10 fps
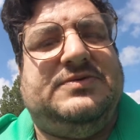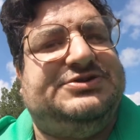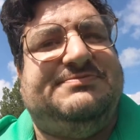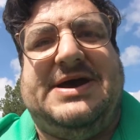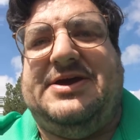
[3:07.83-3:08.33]

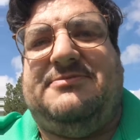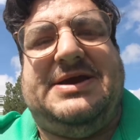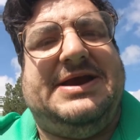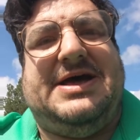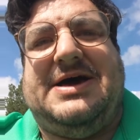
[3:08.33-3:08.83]
which may or
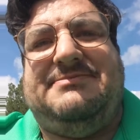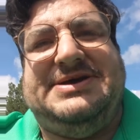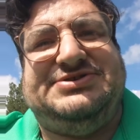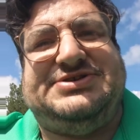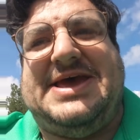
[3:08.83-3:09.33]
may not
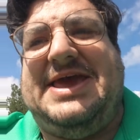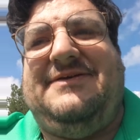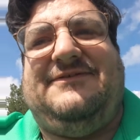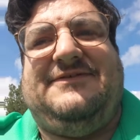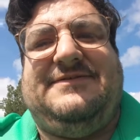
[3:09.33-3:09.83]
be
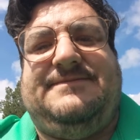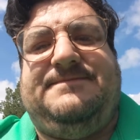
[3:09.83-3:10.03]
safe.